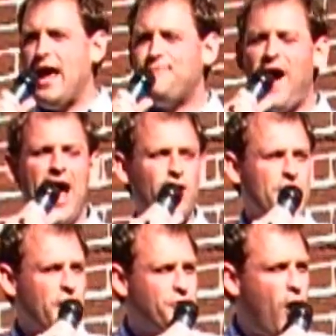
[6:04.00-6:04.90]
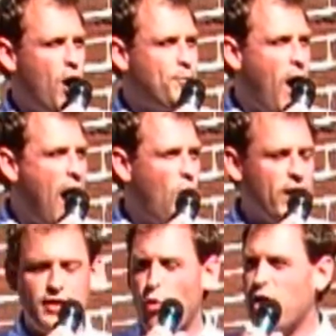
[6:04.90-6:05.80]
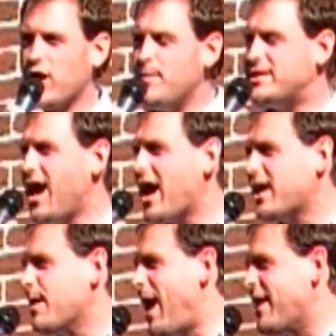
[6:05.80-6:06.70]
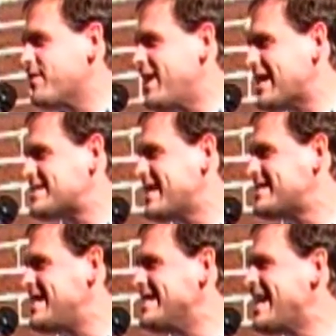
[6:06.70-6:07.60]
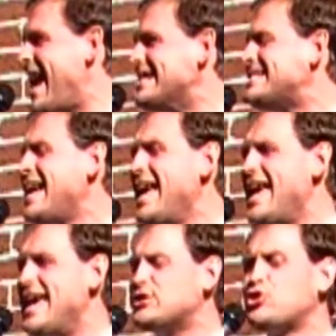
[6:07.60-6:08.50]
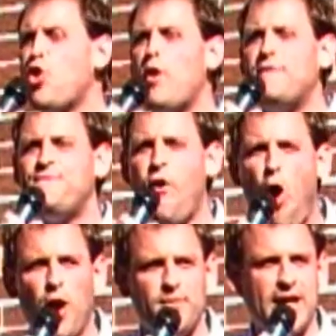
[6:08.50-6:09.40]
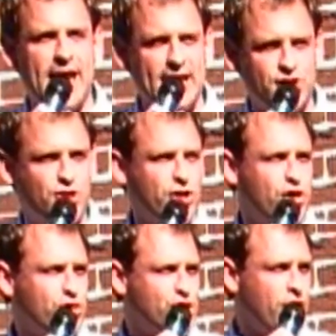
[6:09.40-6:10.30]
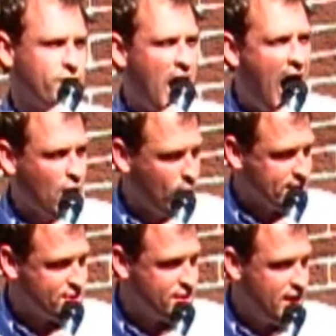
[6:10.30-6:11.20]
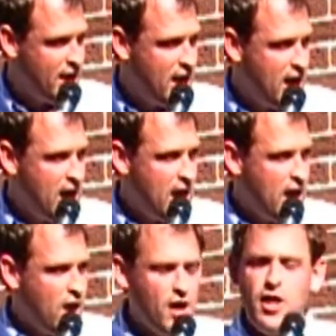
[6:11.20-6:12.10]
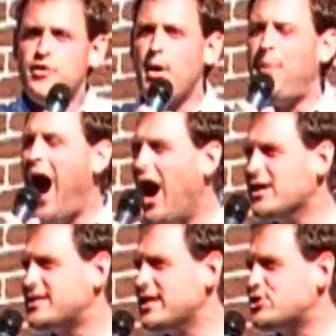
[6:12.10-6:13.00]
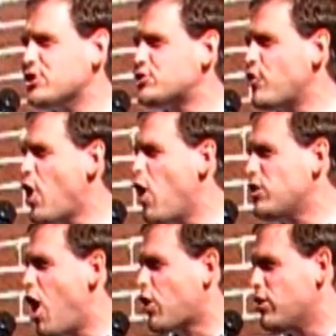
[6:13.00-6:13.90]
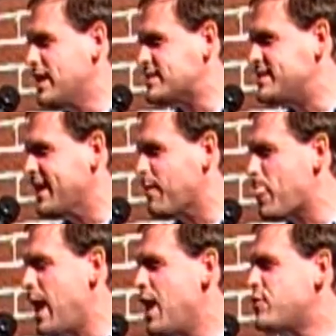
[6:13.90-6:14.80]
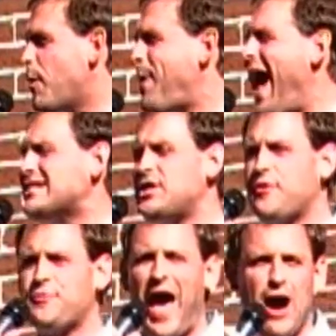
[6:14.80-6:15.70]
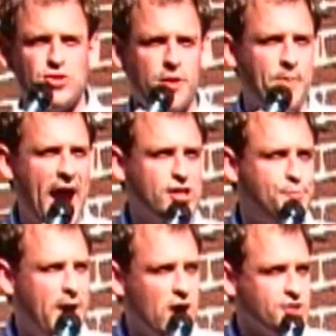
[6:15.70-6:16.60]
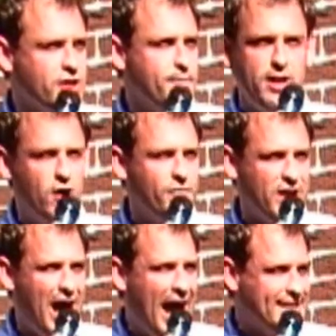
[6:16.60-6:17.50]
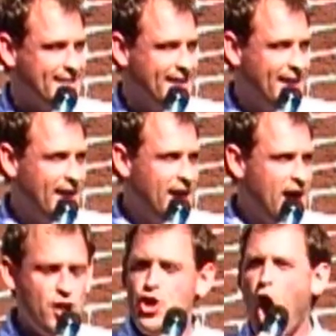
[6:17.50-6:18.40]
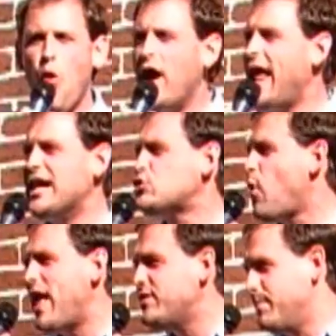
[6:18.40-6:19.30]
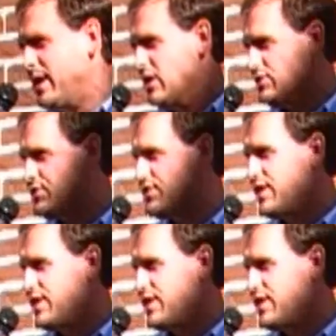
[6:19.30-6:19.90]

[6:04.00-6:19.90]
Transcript: And finally, the third priority that we're going to be talking about in the next 16 days is to reform the institution of Congress. The politicians are no longer listening. They're passing 1,000-page bills in the middle of the night. No one has read the bills.